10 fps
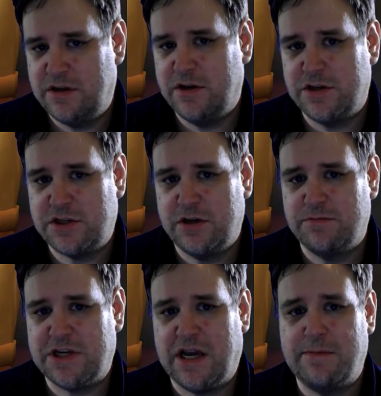at some
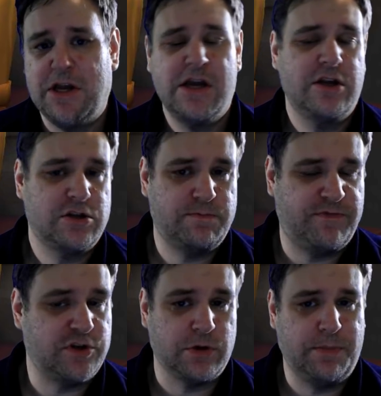time,
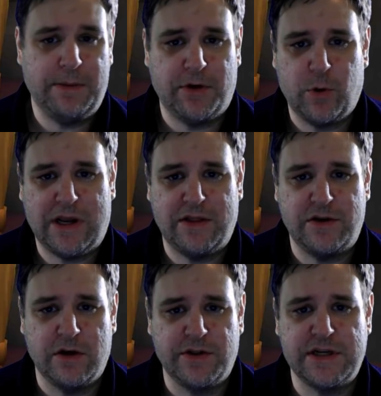for some people quicker than
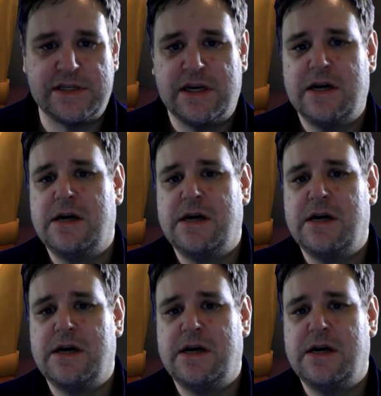others.